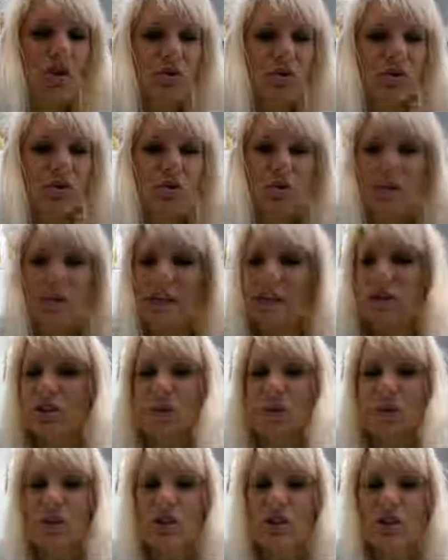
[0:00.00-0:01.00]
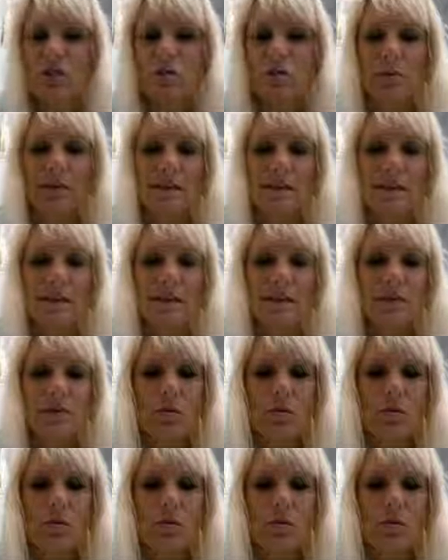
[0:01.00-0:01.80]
2's. We need to go over 2 places.